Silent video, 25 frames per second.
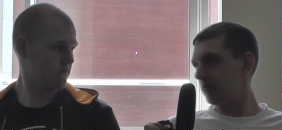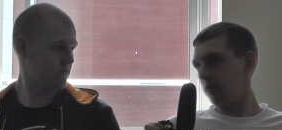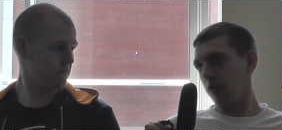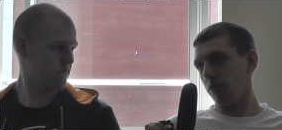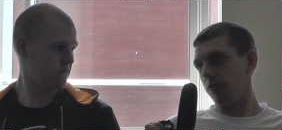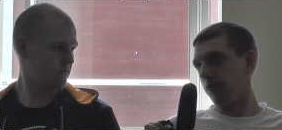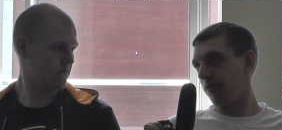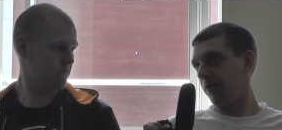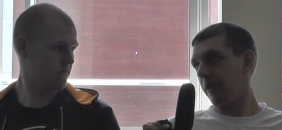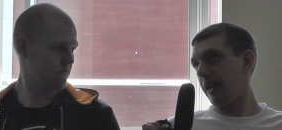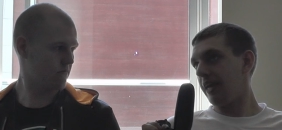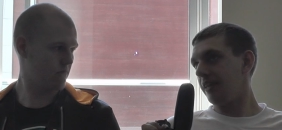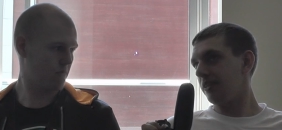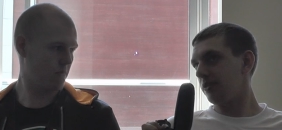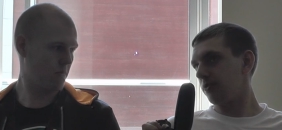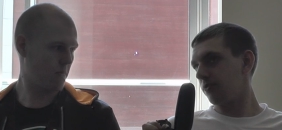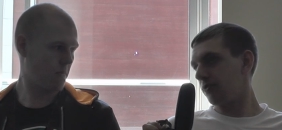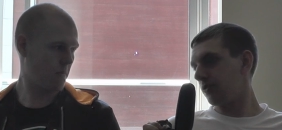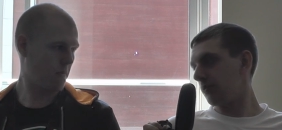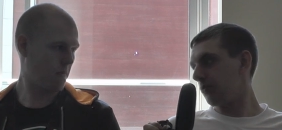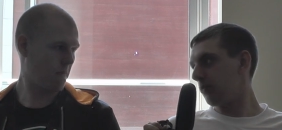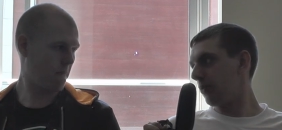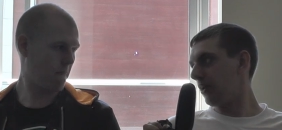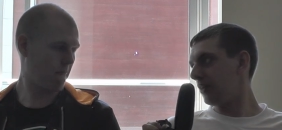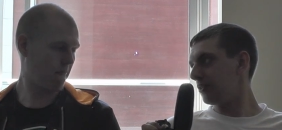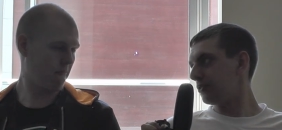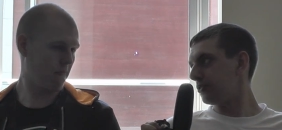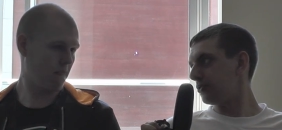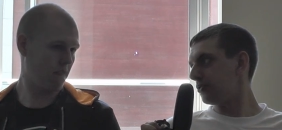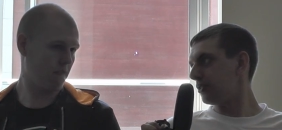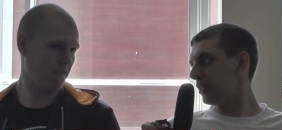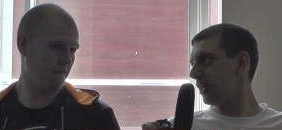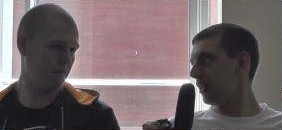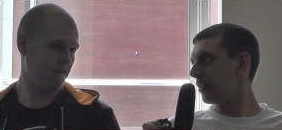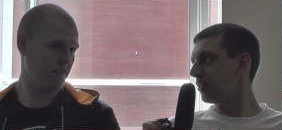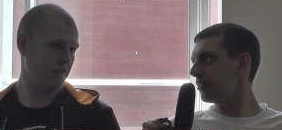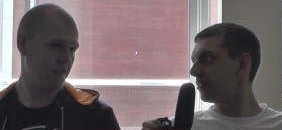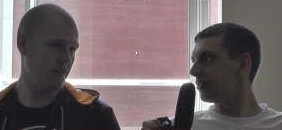Speaker 1: or rate from one to
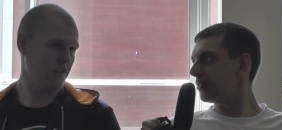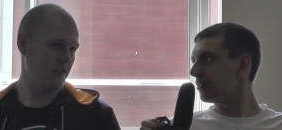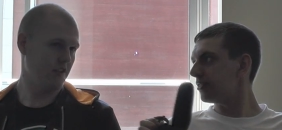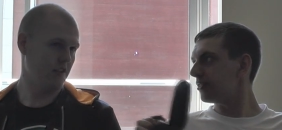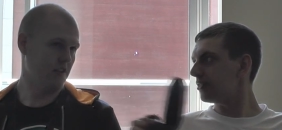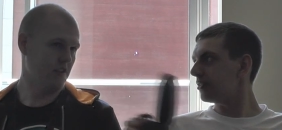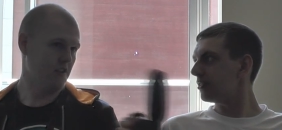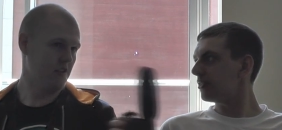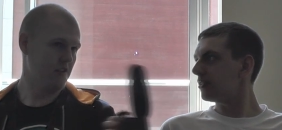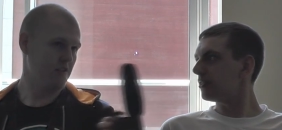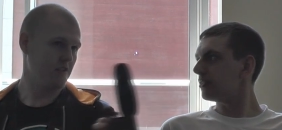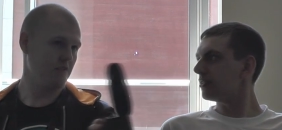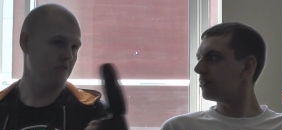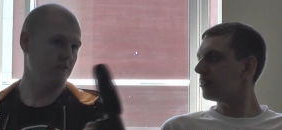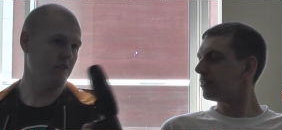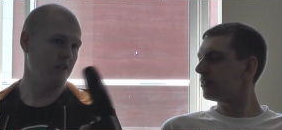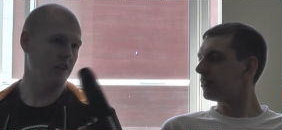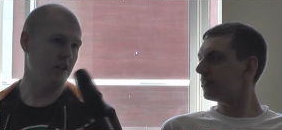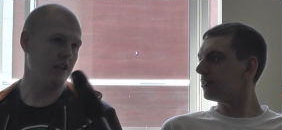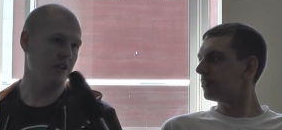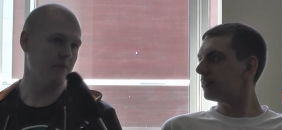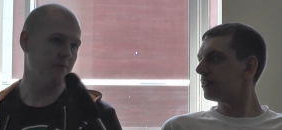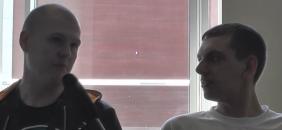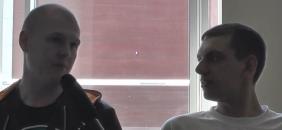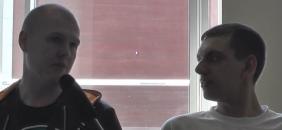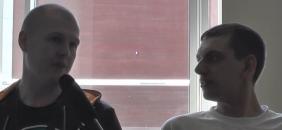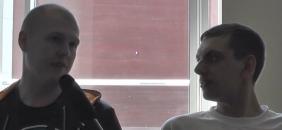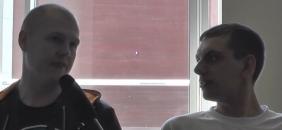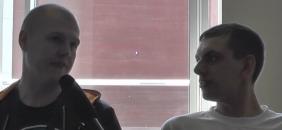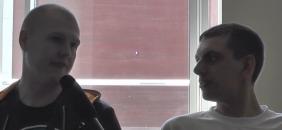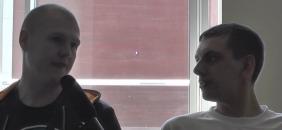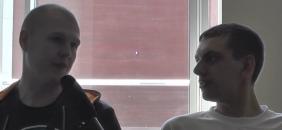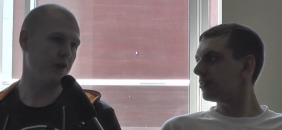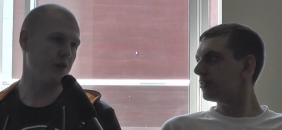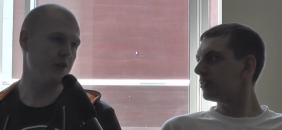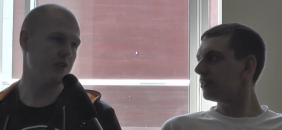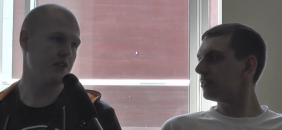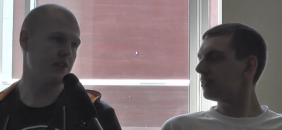ten?
Speaker 2: Um, the
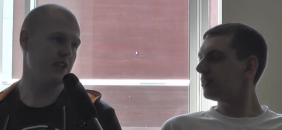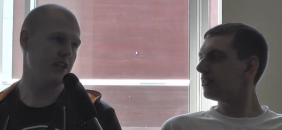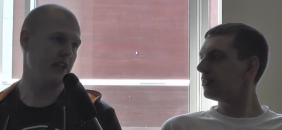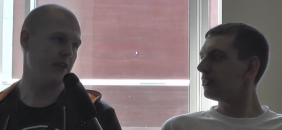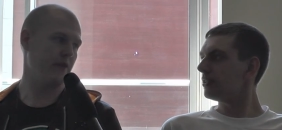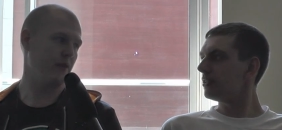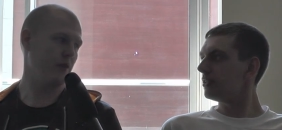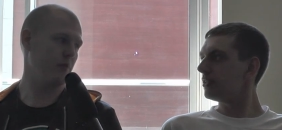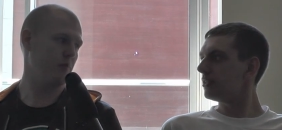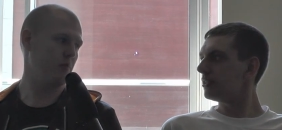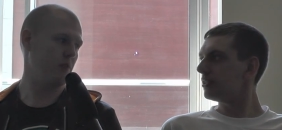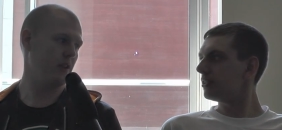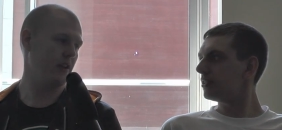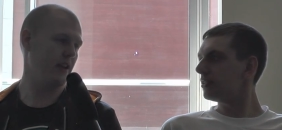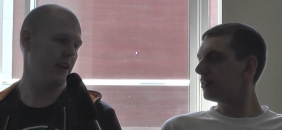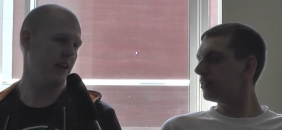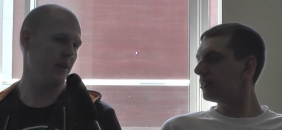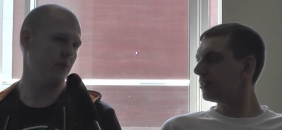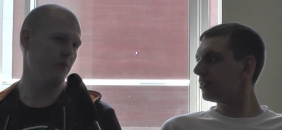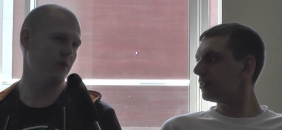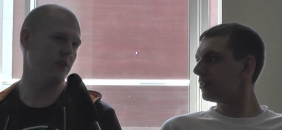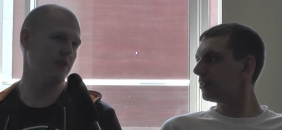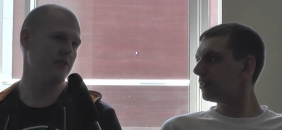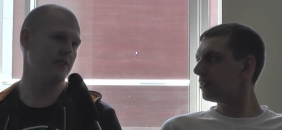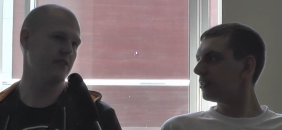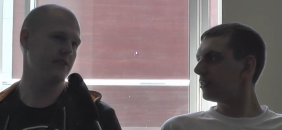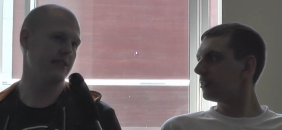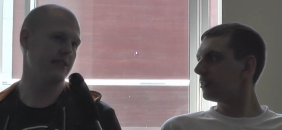first day we played was